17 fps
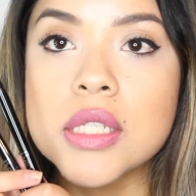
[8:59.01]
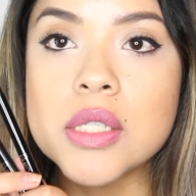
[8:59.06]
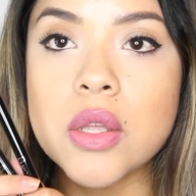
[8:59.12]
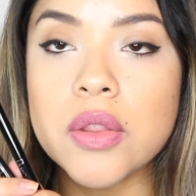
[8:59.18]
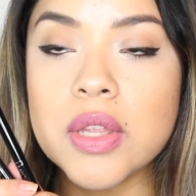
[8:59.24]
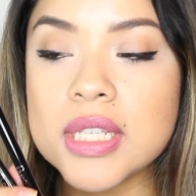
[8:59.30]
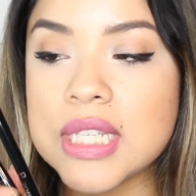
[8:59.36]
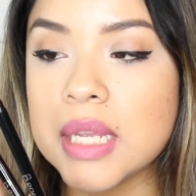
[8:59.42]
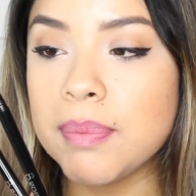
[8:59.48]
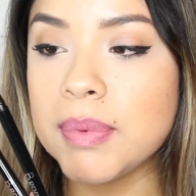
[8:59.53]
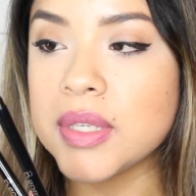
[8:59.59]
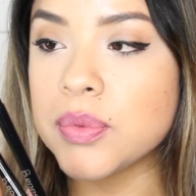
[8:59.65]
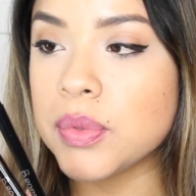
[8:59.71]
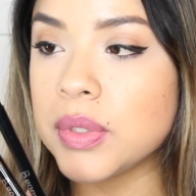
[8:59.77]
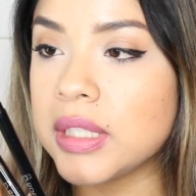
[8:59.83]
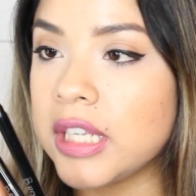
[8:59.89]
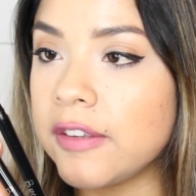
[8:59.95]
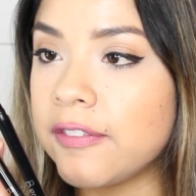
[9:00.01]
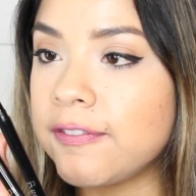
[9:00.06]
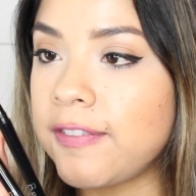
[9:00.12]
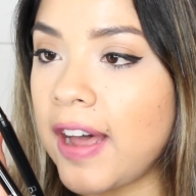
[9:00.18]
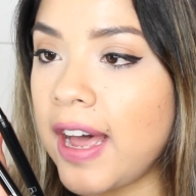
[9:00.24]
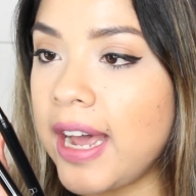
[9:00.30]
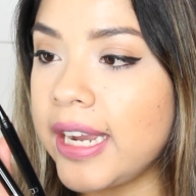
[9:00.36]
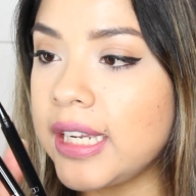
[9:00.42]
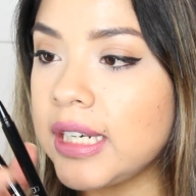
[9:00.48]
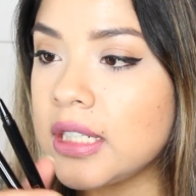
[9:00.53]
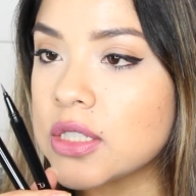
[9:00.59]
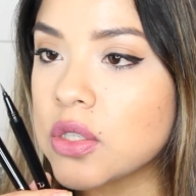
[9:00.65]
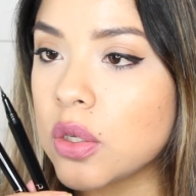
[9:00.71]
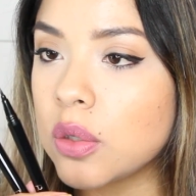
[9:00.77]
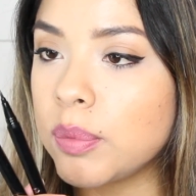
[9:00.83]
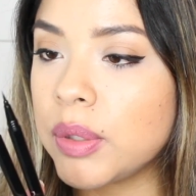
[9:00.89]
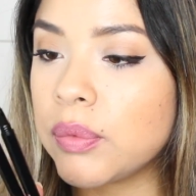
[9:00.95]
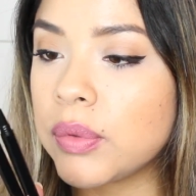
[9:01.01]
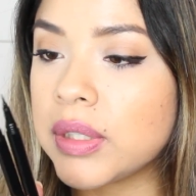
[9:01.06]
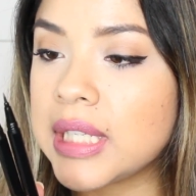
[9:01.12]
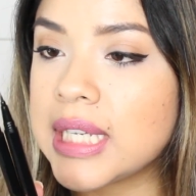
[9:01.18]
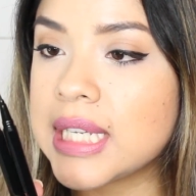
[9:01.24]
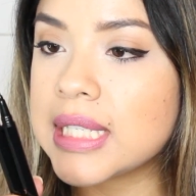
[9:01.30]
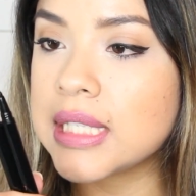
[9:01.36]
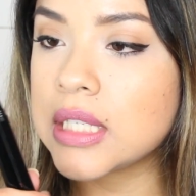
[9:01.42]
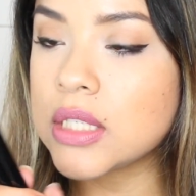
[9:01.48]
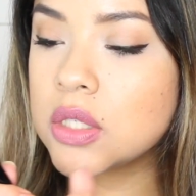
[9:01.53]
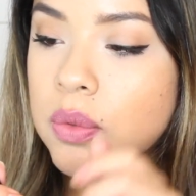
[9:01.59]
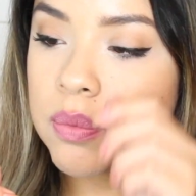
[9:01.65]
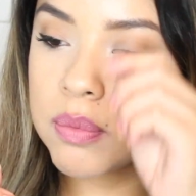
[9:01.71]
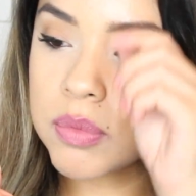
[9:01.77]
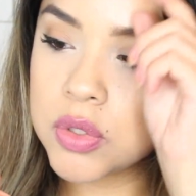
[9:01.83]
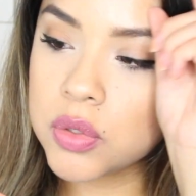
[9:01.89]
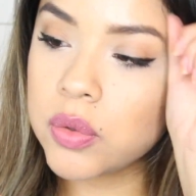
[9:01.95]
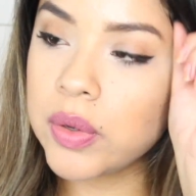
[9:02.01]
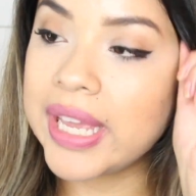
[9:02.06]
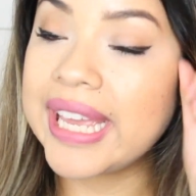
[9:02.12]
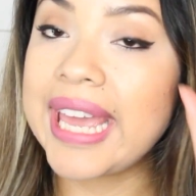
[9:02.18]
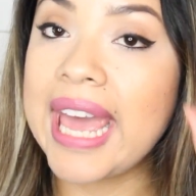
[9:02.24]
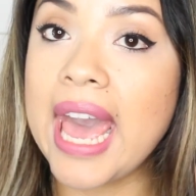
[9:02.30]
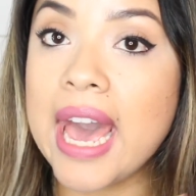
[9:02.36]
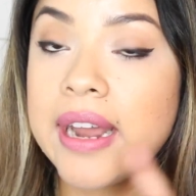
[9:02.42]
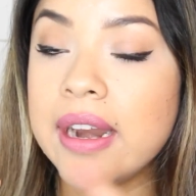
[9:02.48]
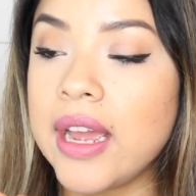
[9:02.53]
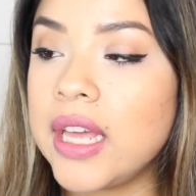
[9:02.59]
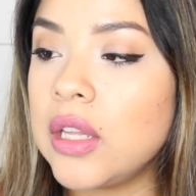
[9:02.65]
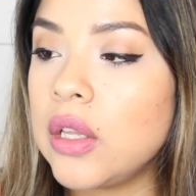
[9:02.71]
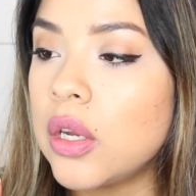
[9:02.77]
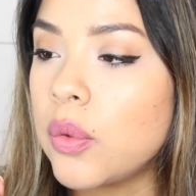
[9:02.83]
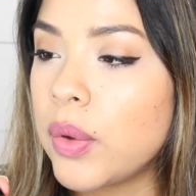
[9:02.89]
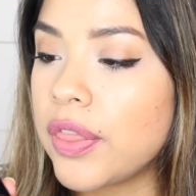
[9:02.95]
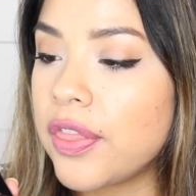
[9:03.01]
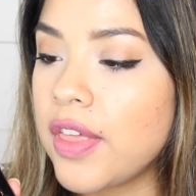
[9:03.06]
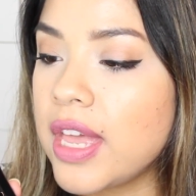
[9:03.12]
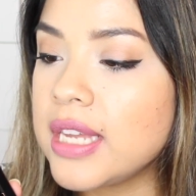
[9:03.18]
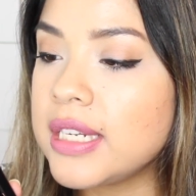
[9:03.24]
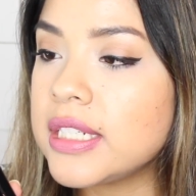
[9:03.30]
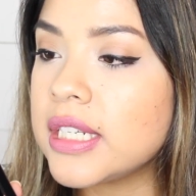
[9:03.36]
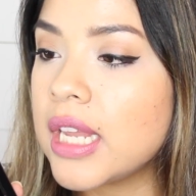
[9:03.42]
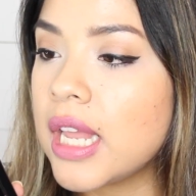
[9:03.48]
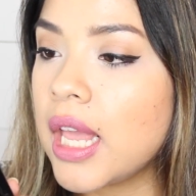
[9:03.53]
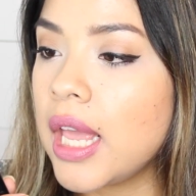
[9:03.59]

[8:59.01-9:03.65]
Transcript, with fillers: So the tip is really fine, so it'll be really easy to do a cat eye look with it.